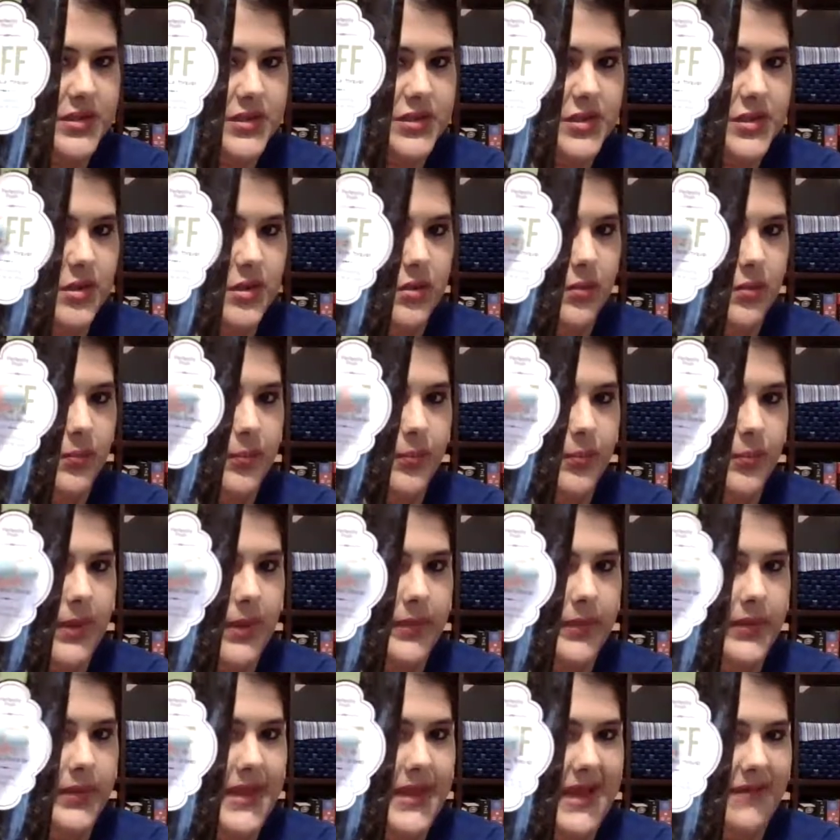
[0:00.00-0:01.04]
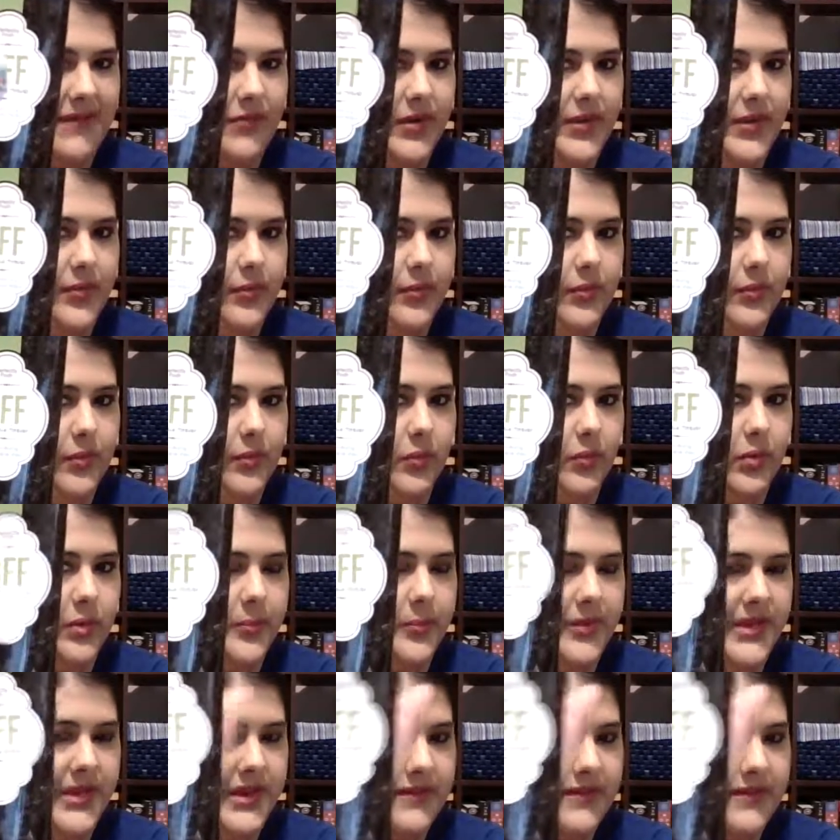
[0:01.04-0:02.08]
So probably halfway through the
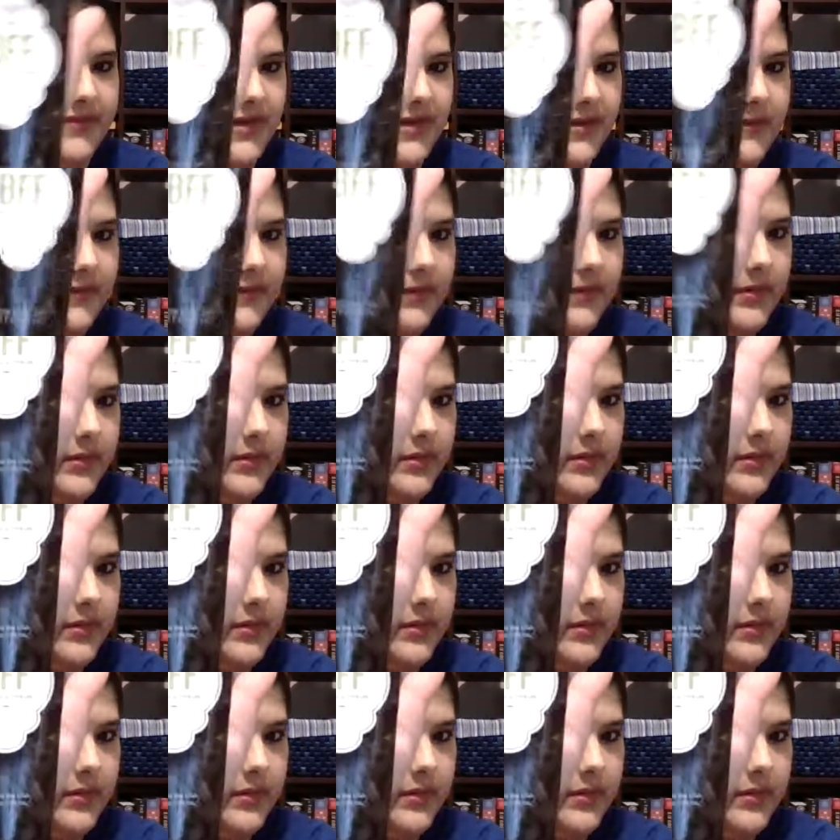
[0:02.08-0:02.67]
word BFF,